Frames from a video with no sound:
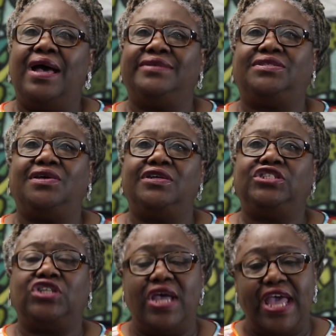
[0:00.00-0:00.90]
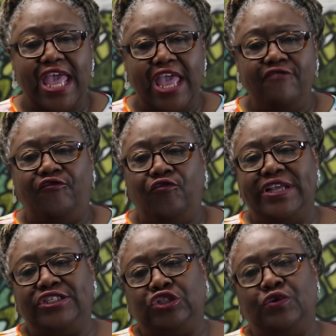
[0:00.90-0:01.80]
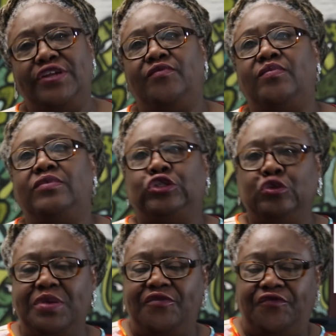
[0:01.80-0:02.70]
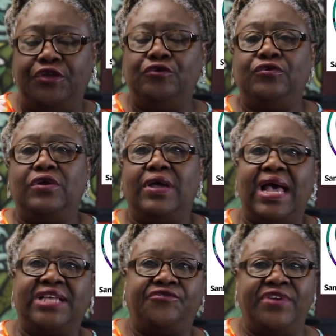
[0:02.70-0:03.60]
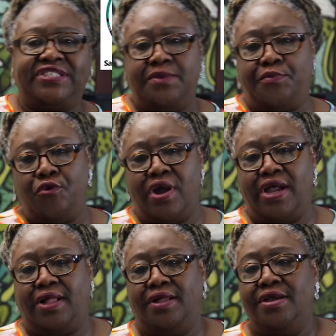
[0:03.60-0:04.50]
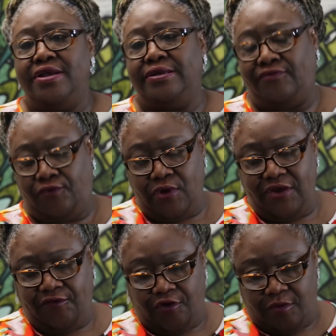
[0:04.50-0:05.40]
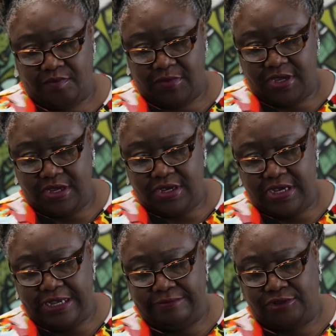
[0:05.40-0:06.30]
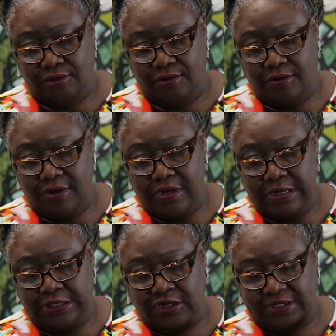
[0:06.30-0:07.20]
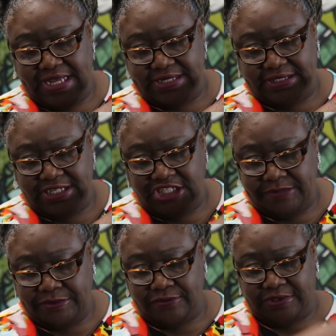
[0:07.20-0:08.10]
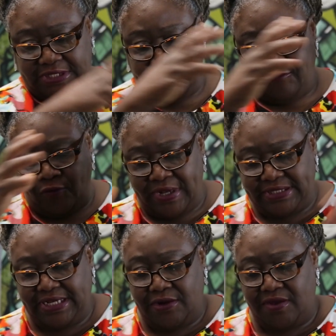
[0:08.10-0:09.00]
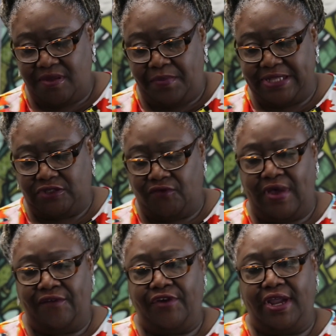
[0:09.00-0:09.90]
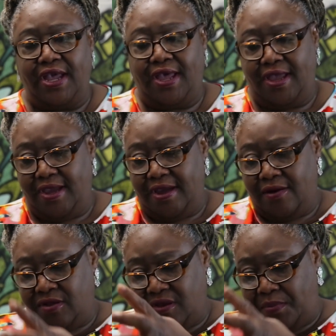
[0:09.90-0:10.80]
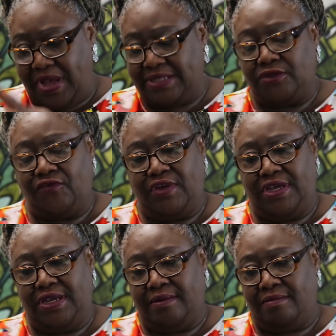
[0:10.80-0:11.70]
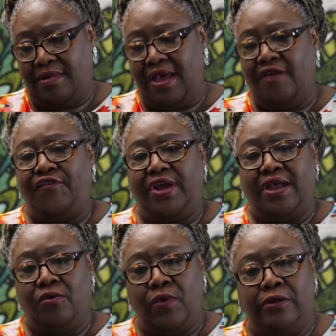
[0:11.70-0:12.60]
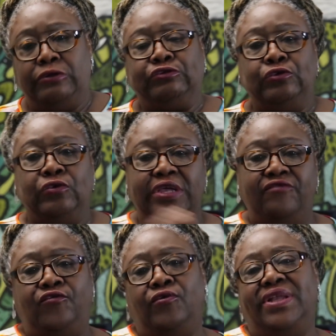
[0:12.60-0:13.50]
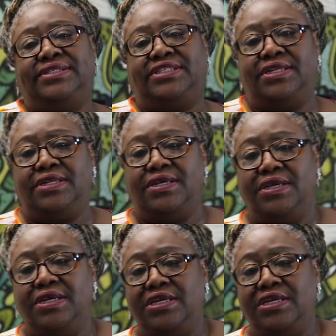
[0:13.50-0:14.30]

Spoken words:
As such, influence should be viewed as reciprocal, flowing from So, just as Egypt was influencing other parts of Africa, other parts of Africa were also influencing